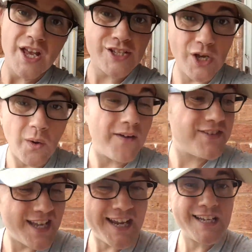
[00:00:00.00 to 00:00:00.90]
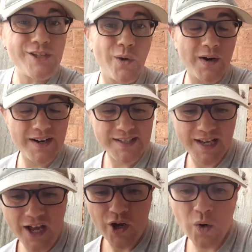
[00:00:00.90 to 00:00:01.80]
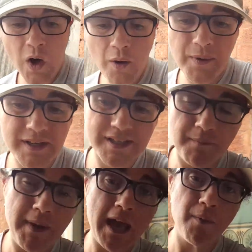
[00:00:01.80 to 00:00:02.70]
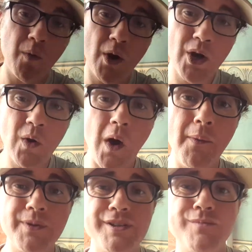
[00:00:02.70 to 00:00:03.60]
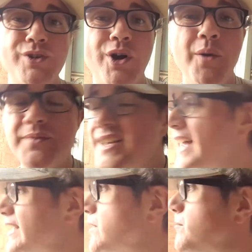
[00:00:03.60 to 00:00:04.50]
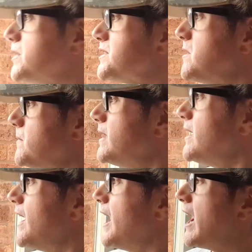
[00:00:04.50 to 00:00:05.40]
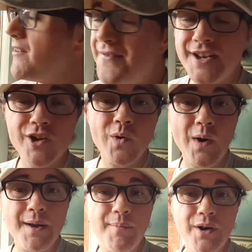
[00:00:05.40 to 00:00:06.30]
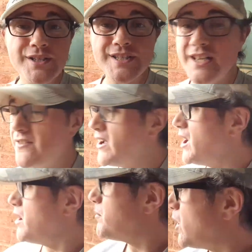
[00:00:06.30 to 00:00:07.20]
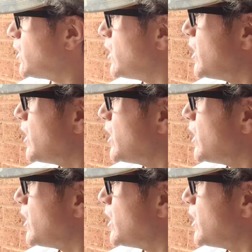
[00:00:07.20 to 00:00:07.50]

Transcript: So I've stayed indoors, caught up with some paperwork, caught up with some jobs. And I must admit, I'm feeling quite positive. But